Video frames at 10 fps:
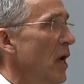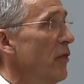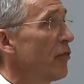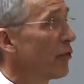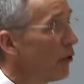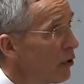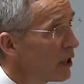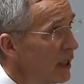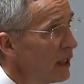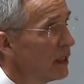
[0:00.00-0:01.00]
And
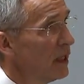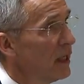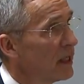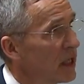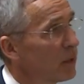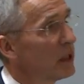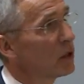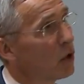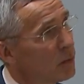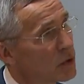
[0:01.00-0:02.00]
thirdly, that when
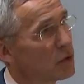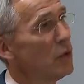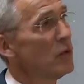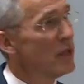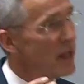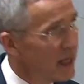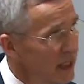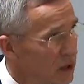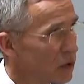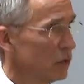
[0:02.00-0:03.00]
it comes to
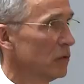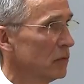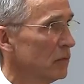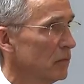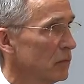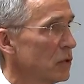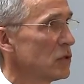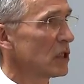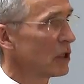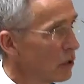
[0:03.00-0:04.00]
NATO, to
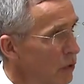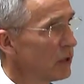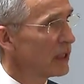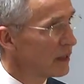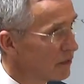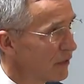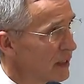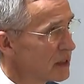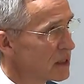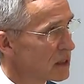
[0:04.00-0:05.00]
security and
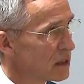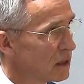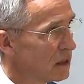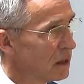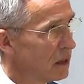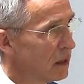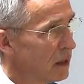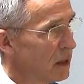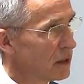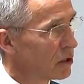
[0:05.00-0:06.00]
defense,
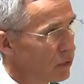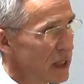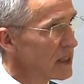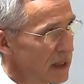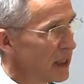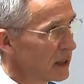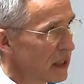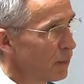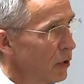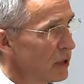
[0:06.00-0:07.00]
the
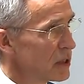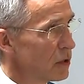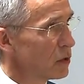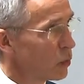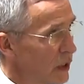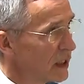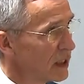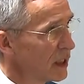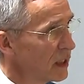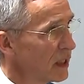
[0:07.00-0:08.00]
transatlantic bond is not weakening,